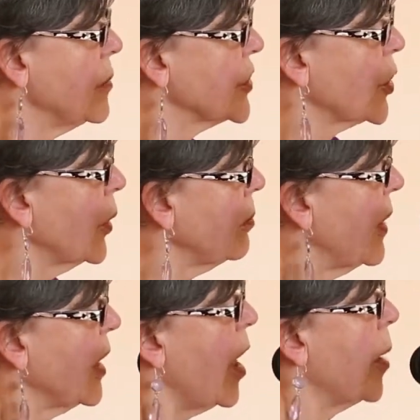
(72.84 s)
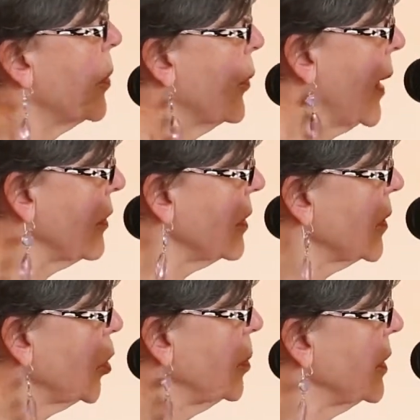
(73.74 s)
so it may hop around a
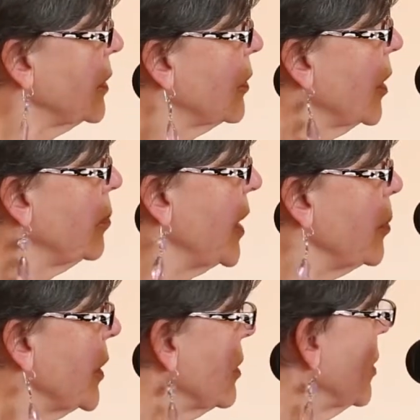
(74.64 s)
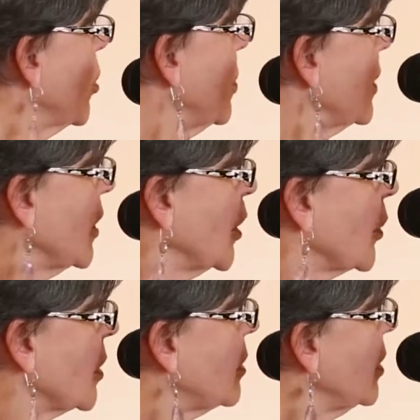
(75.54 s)
little bit, or it may be a little bit
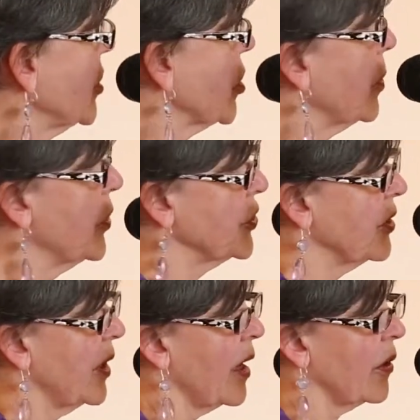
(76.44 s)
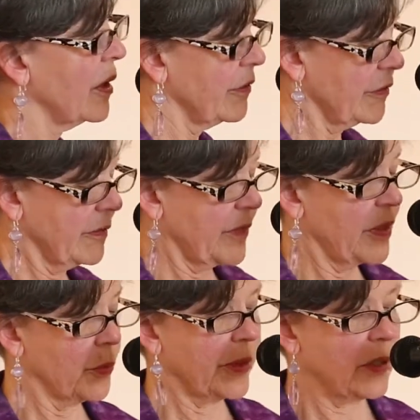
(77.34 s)
lyrical as opposed to narrative. But
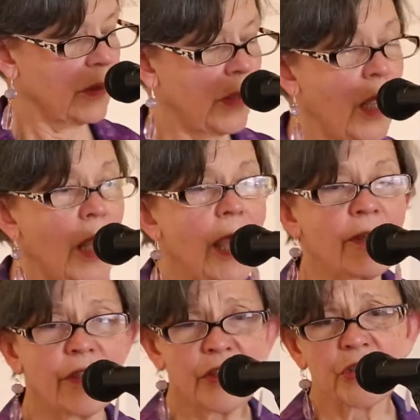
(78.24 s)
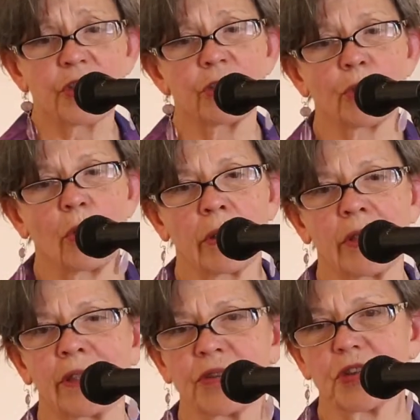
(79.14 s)
here we go. And this is
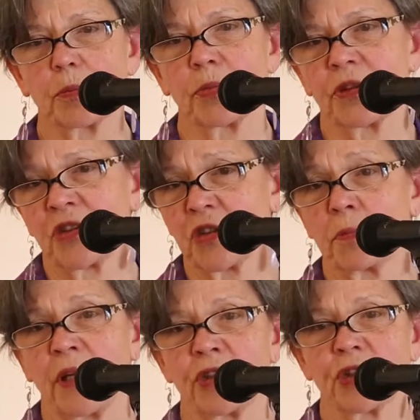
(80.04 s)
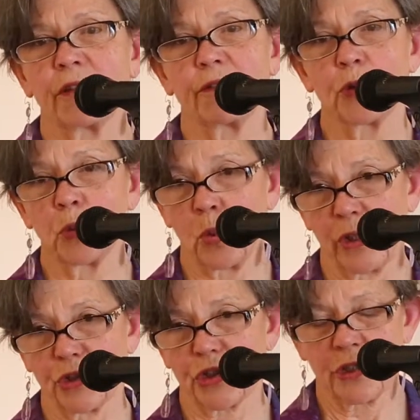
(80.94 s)
audience participation if you
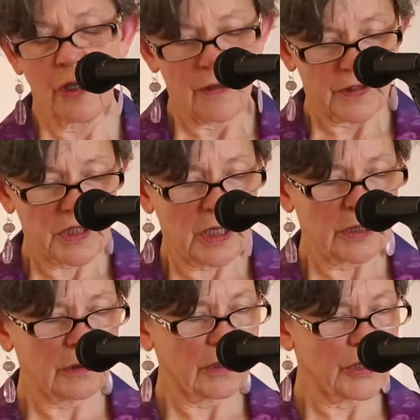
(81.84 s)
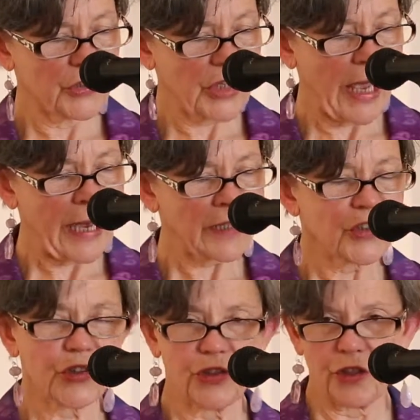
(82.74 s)
wish. The title is Add a
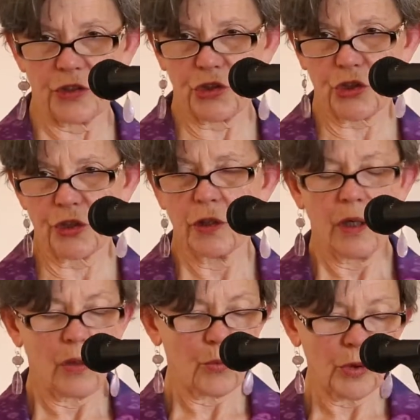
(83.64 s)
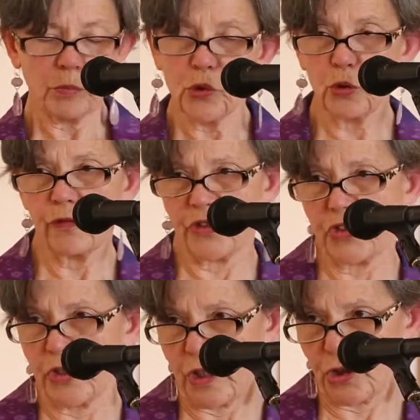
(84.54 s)
Stitch, Remove a
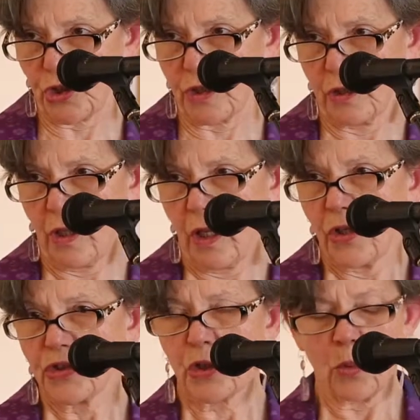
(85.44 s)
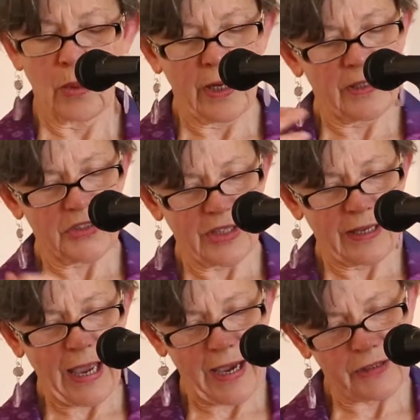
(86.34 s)
Stitch. So when I
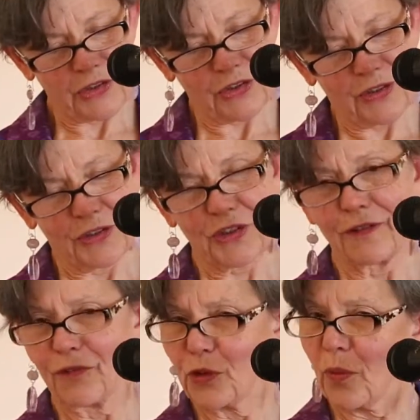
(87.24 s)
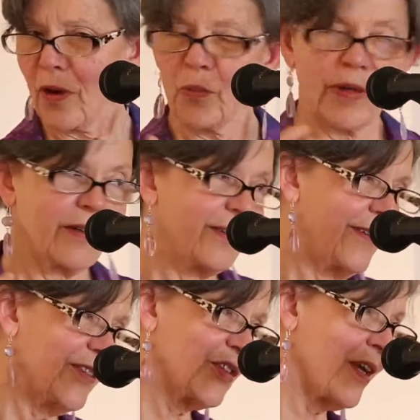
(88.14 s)
say add a stitch, if you all want
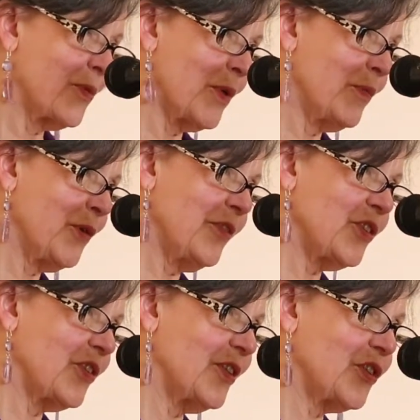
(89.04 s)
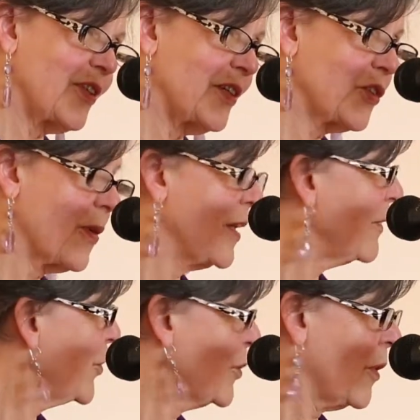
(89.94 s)
to say remove a stitch, that's great.
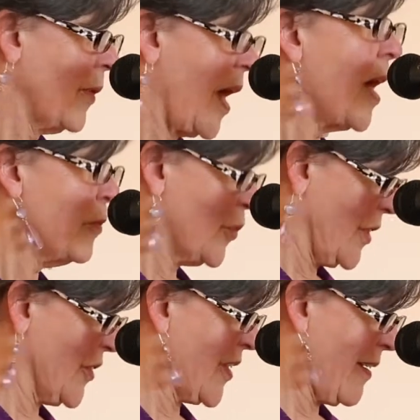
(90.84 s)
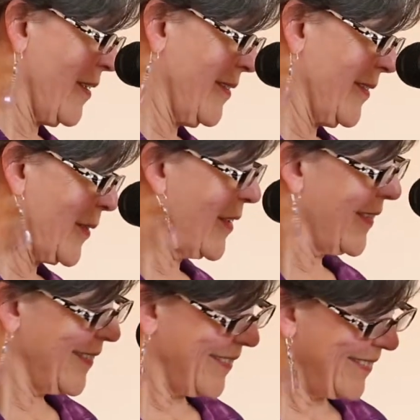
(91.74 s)
If you don't, I'm going to say
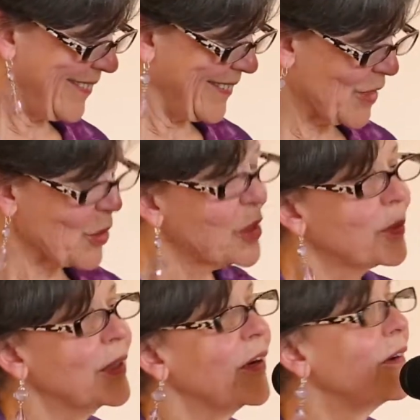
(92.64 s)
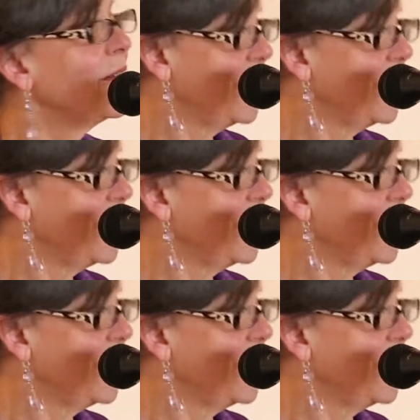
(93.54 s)
it. So here we go.